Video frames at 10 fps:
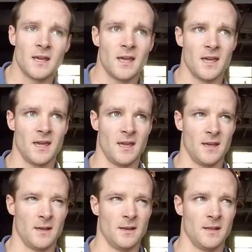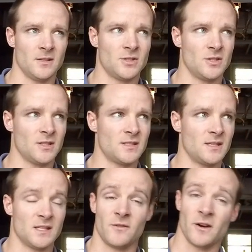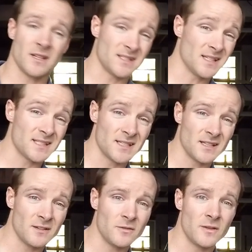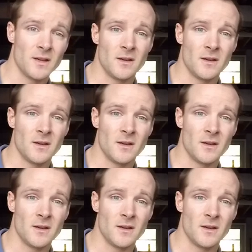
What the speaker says: and it's very sensitive,